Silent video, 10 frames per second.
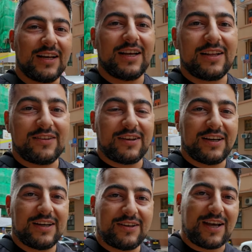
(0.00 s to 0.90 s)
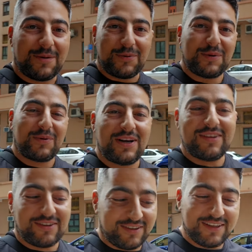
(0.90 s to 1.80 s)
and uh, you're happy with the
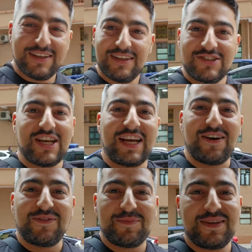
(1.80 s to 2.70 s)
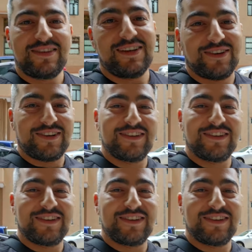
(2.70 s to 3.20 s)
price, check out VP Salon.